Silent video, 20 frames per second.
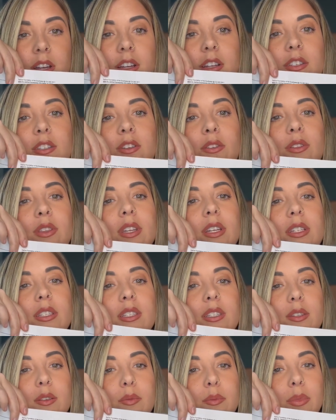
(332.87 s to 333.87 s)
So
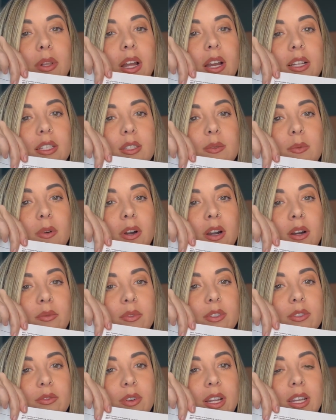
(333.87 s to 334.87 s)
this blind spot
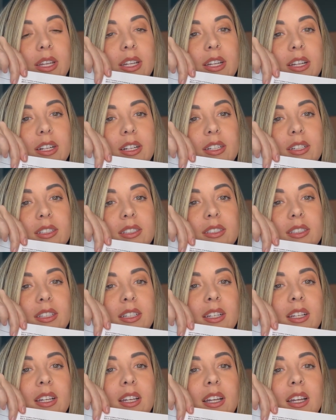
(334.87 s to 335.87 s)
was right here,
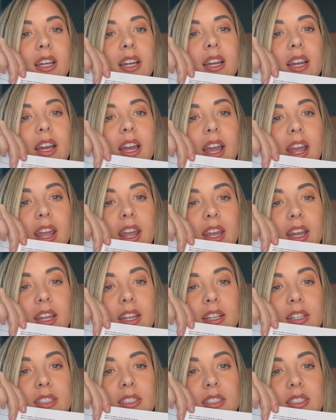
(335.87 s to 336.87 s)

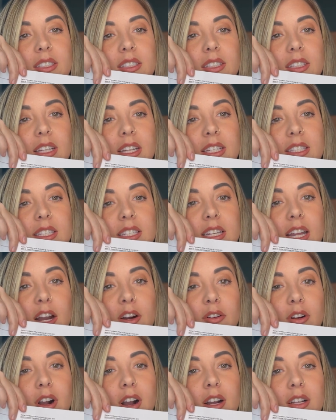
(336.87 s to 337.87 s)
and it's
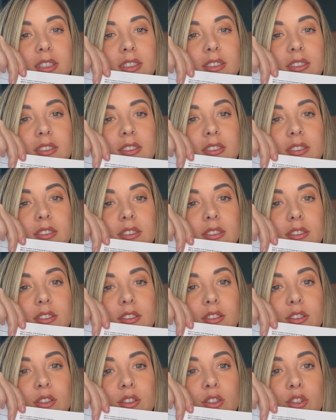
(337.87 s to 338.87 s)
now gotten
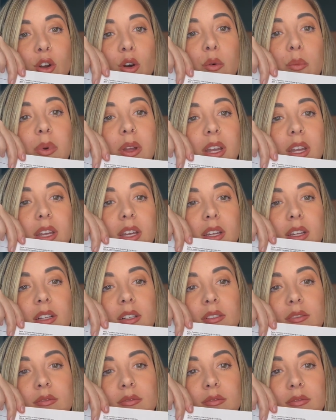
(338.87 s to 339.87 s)
so big,
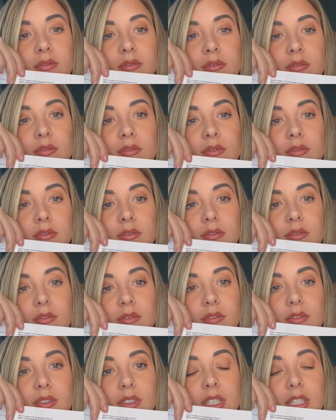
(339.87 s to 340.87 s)

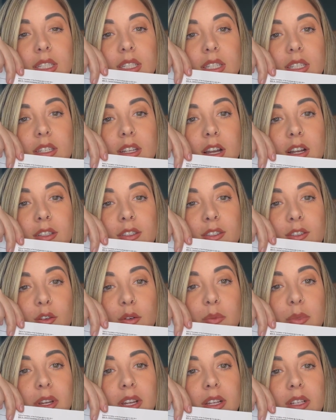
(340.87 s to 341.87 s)
this has gotten
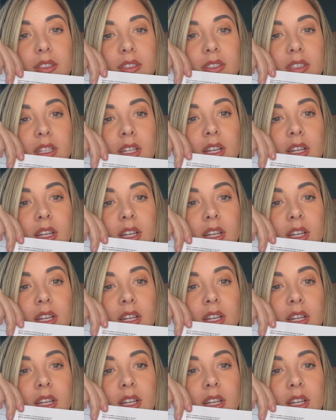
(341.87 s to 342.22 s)
so big